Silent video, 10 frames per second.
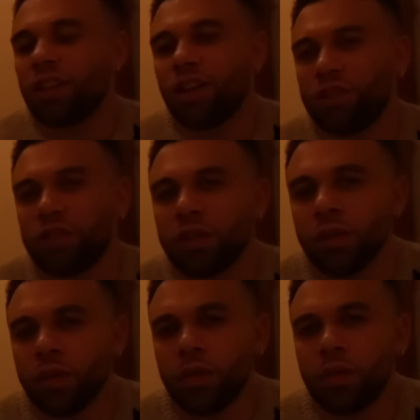Called
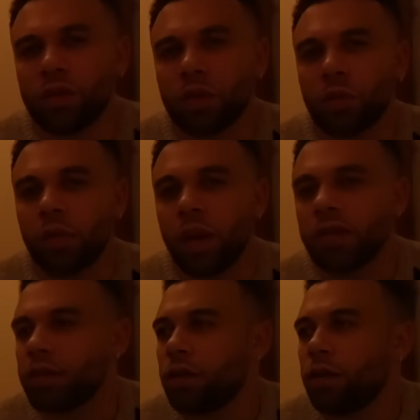Two
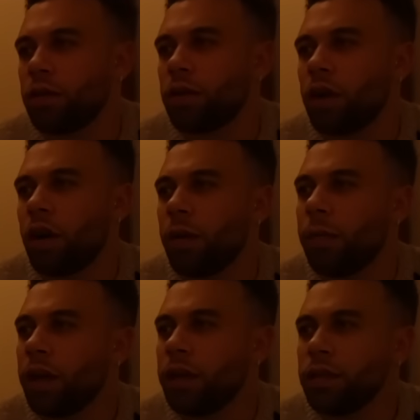Terrazzo
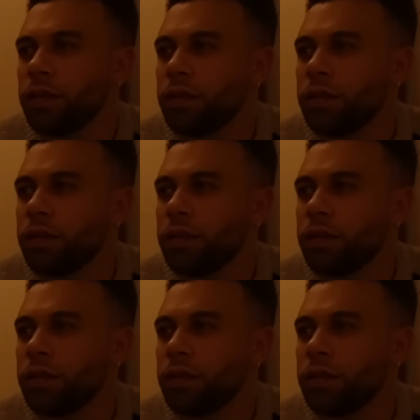Carmine.